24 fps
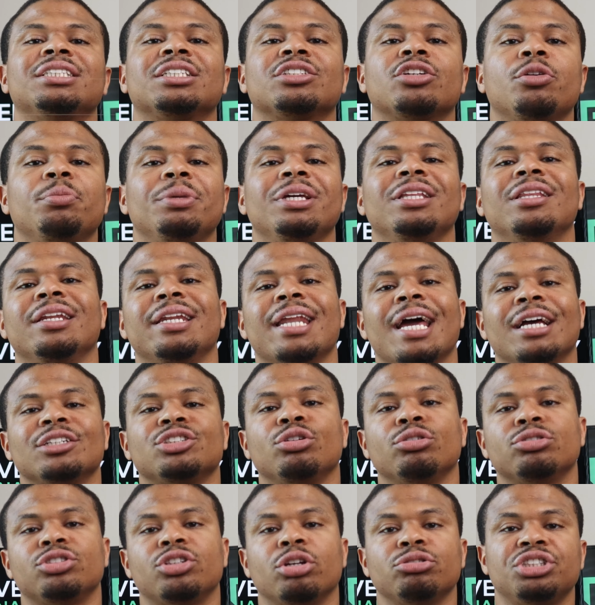is going to be the
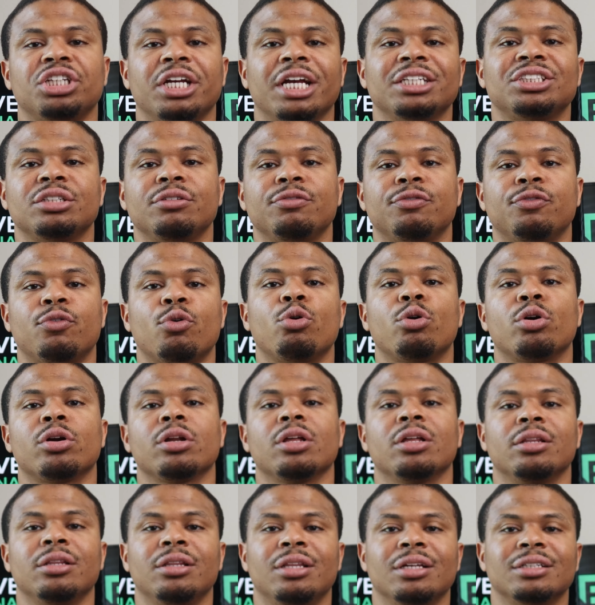National Association
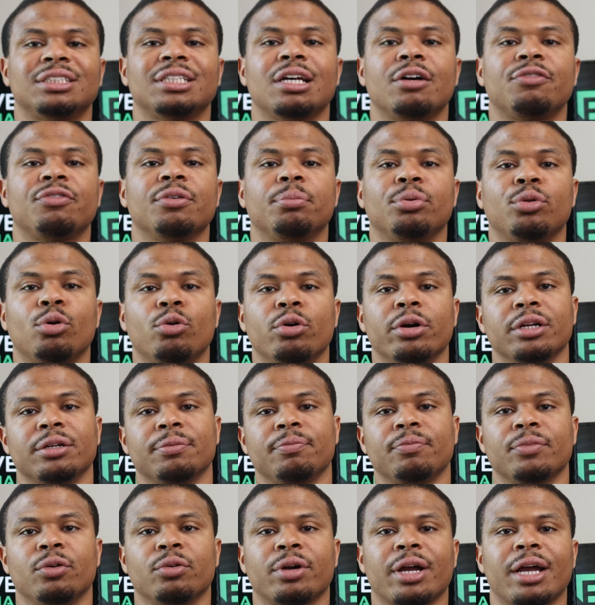for the
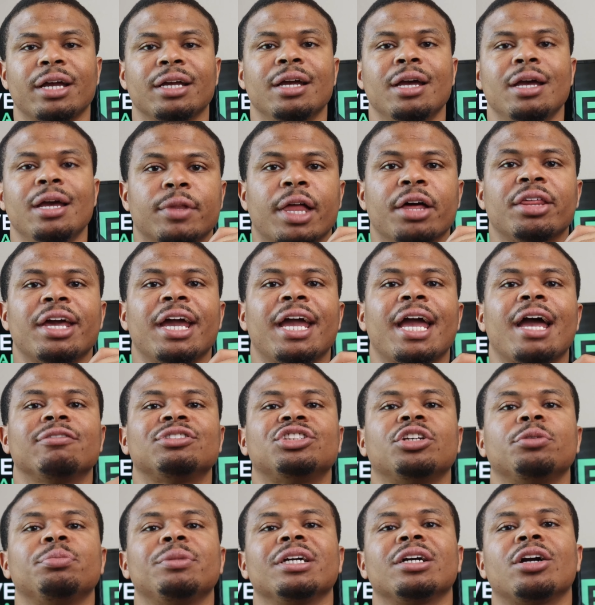Self-Employed. Okay, now they have
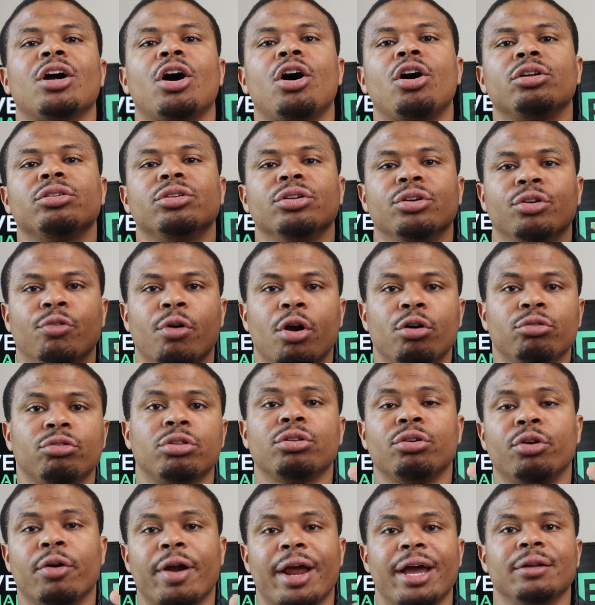something called
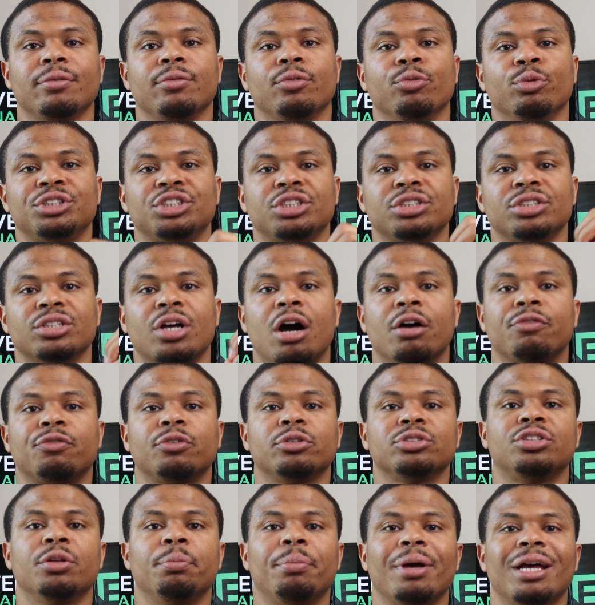Growth Grant, which is,
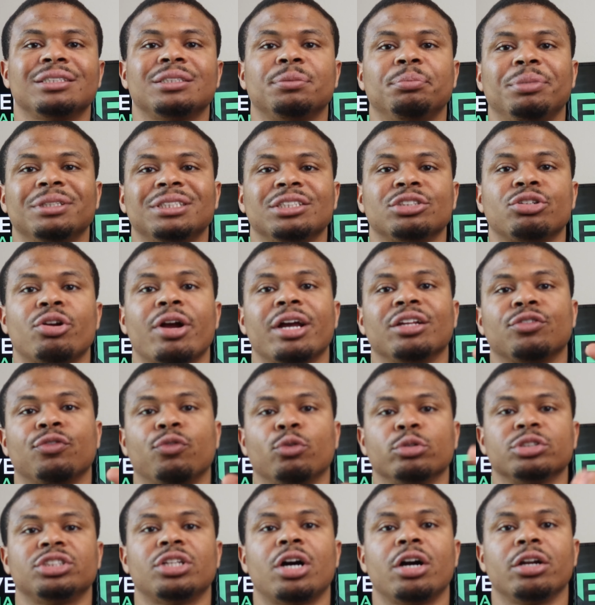offers the best business grants
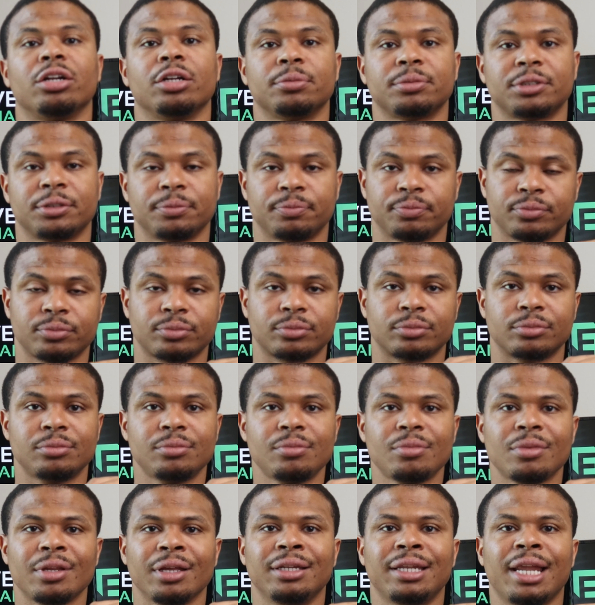for startups.
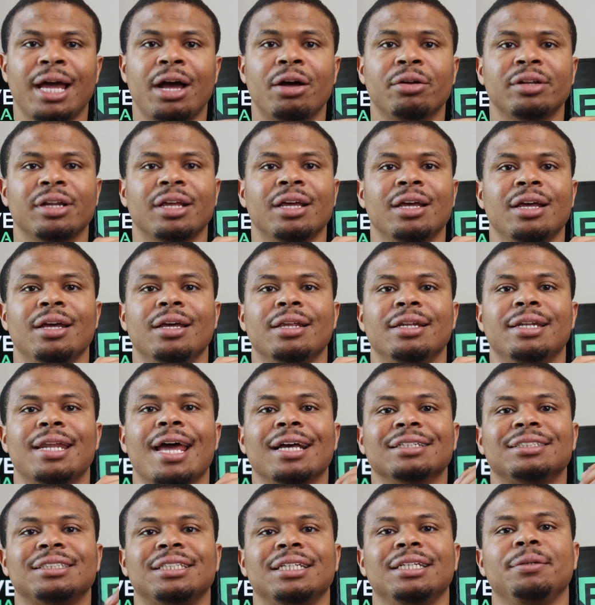Now, N A
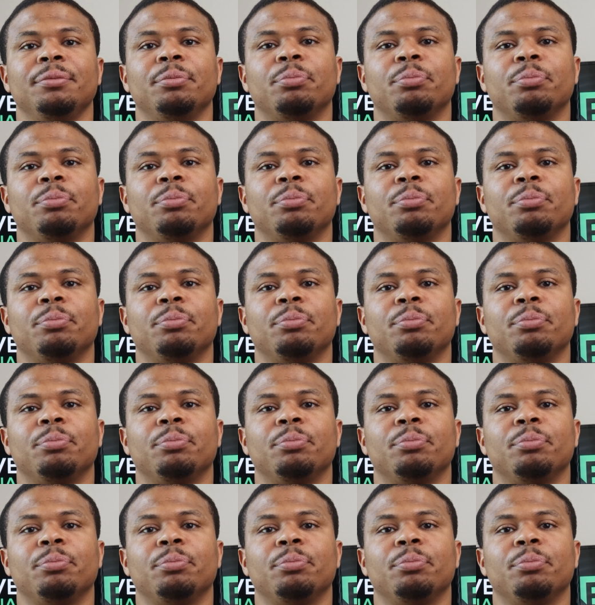S E